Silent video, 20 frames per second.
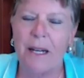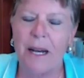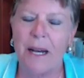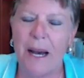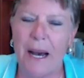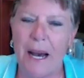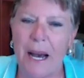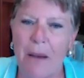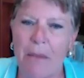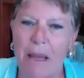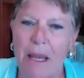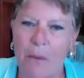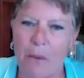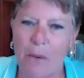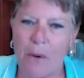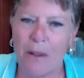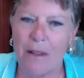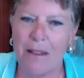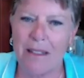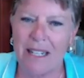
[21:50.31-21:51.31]
Um, it
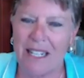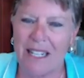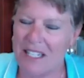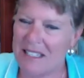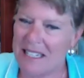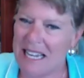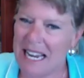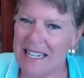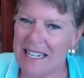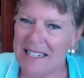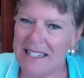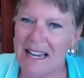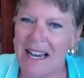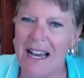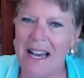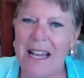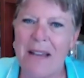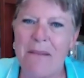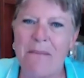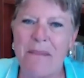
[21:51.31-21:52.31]
will take
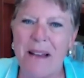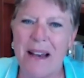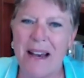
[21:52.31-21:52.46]
time,